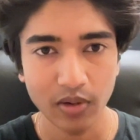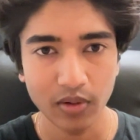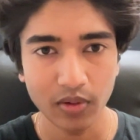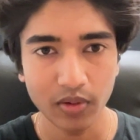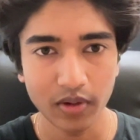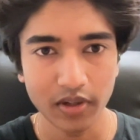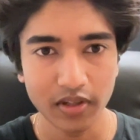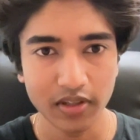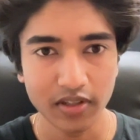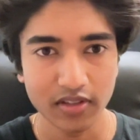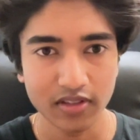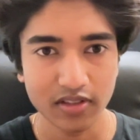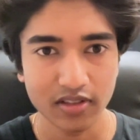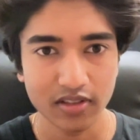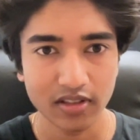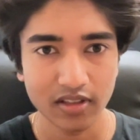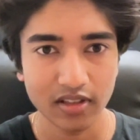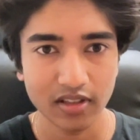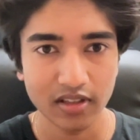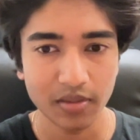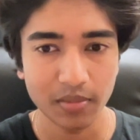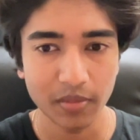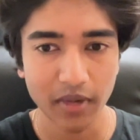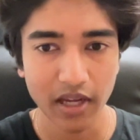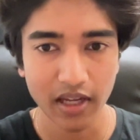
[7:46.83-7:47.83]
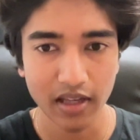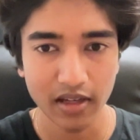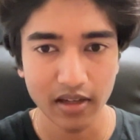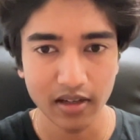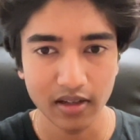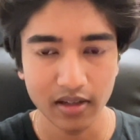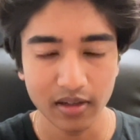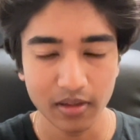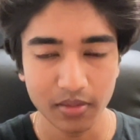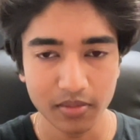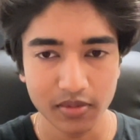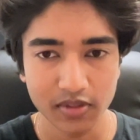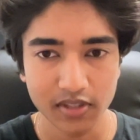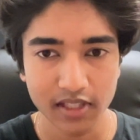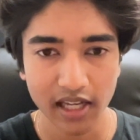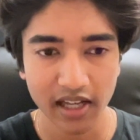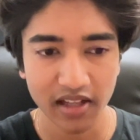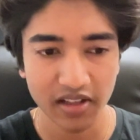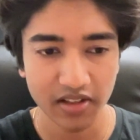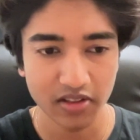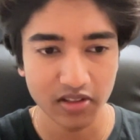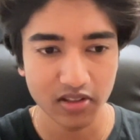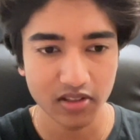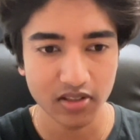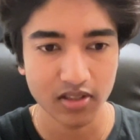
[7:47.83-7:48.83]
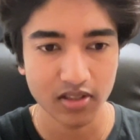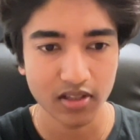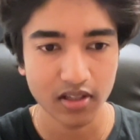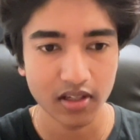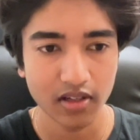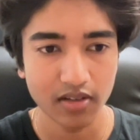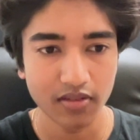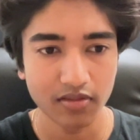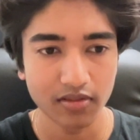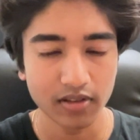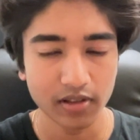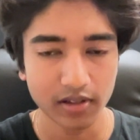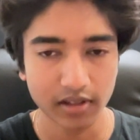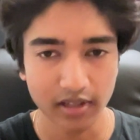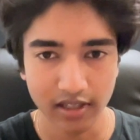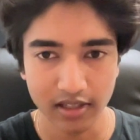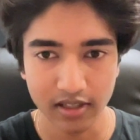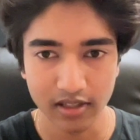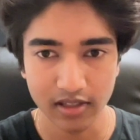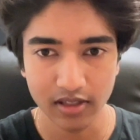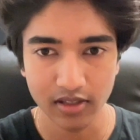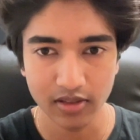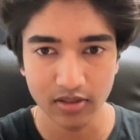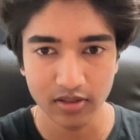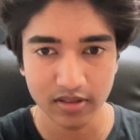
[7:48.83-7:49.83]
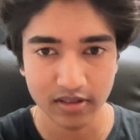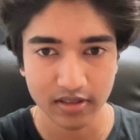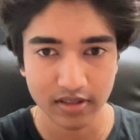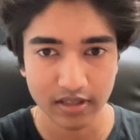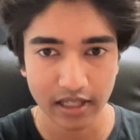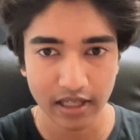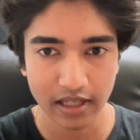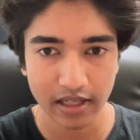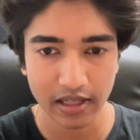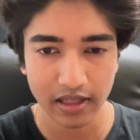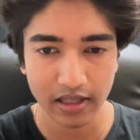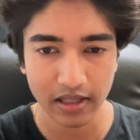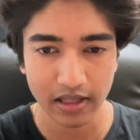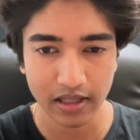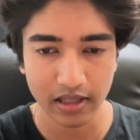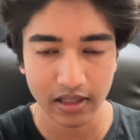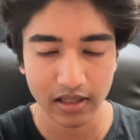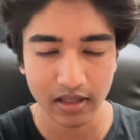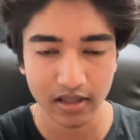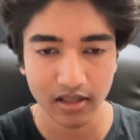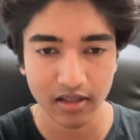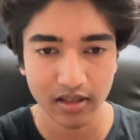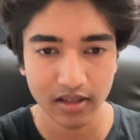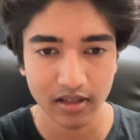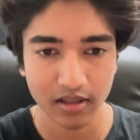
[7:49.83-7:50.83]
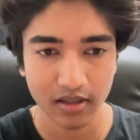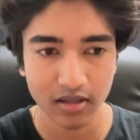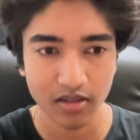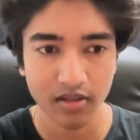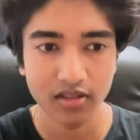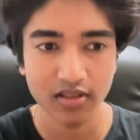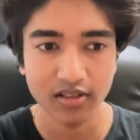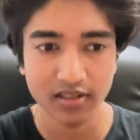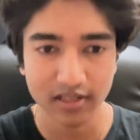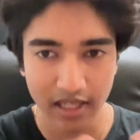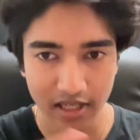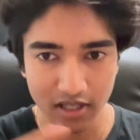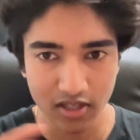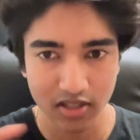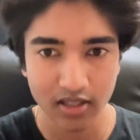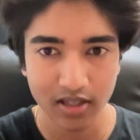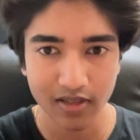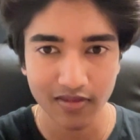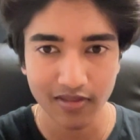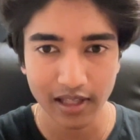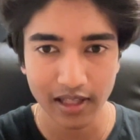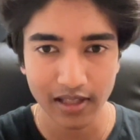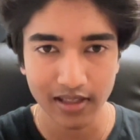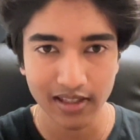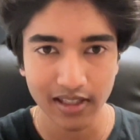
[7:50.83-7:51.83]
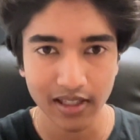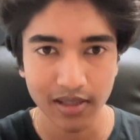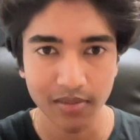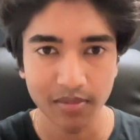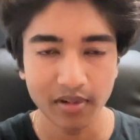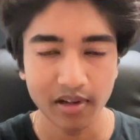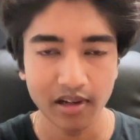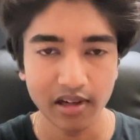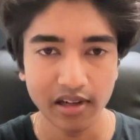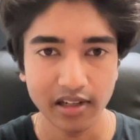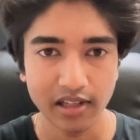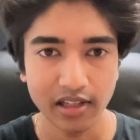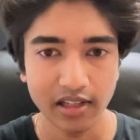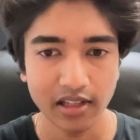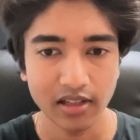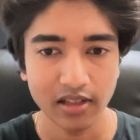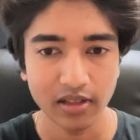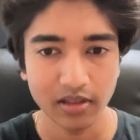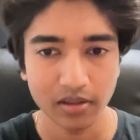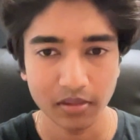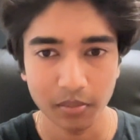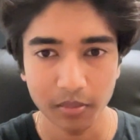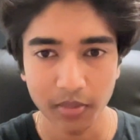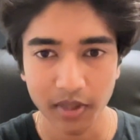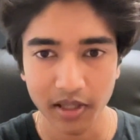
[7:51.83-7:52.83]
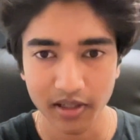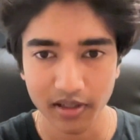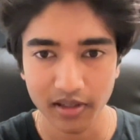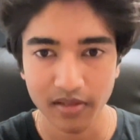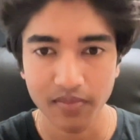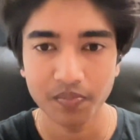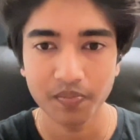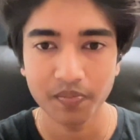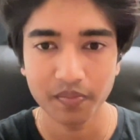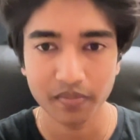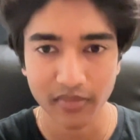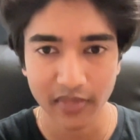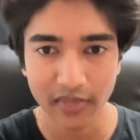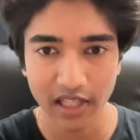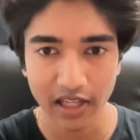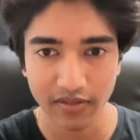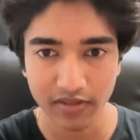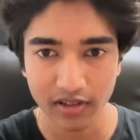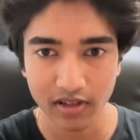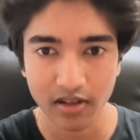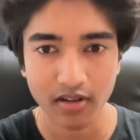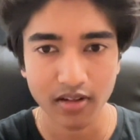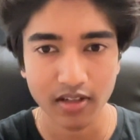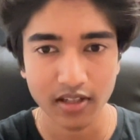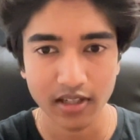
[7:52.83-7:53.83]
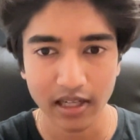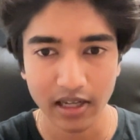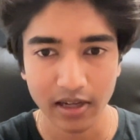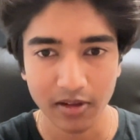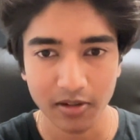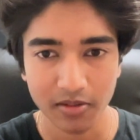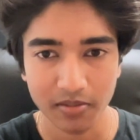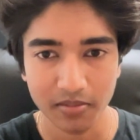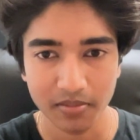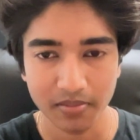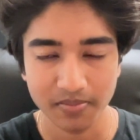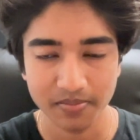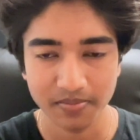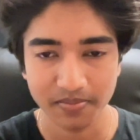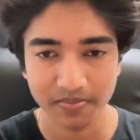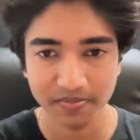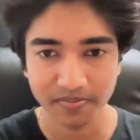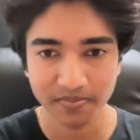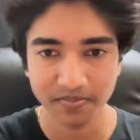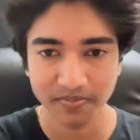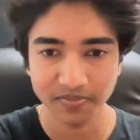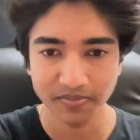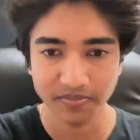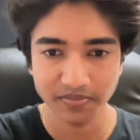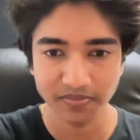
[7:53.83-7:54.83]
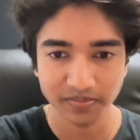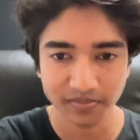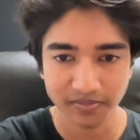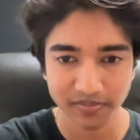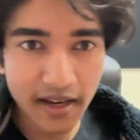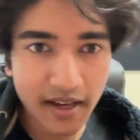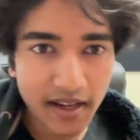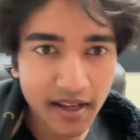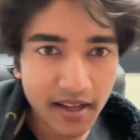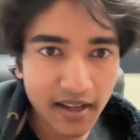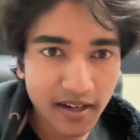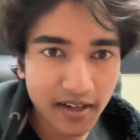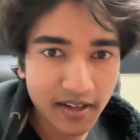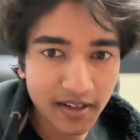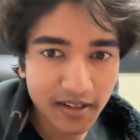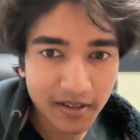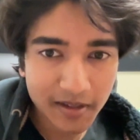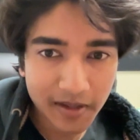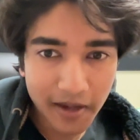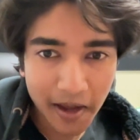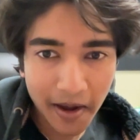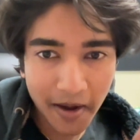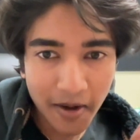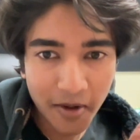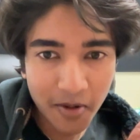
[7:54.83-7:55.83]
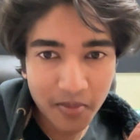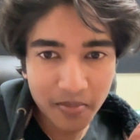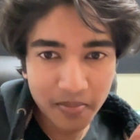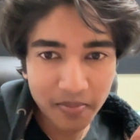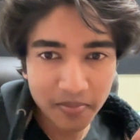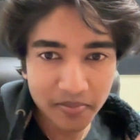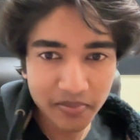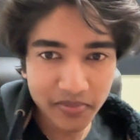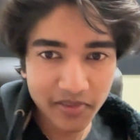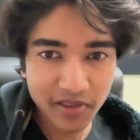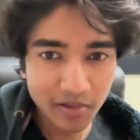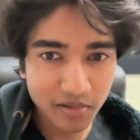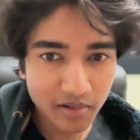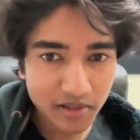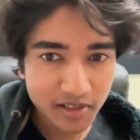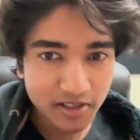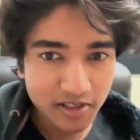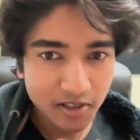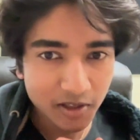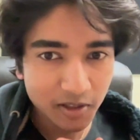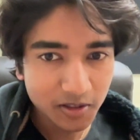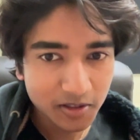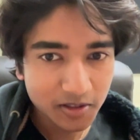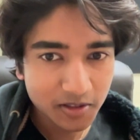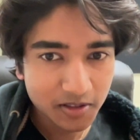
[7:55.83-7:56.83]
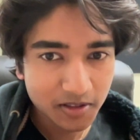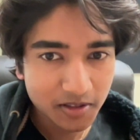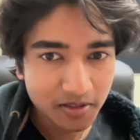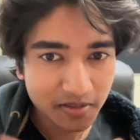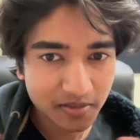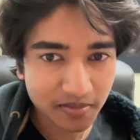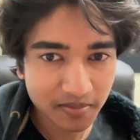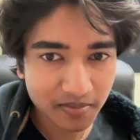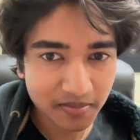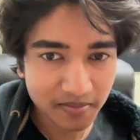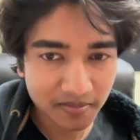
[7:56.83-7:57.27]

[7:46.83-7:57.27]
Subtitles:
was the main challenge of learning to use that section of that library. But I figured it out. And now, the results.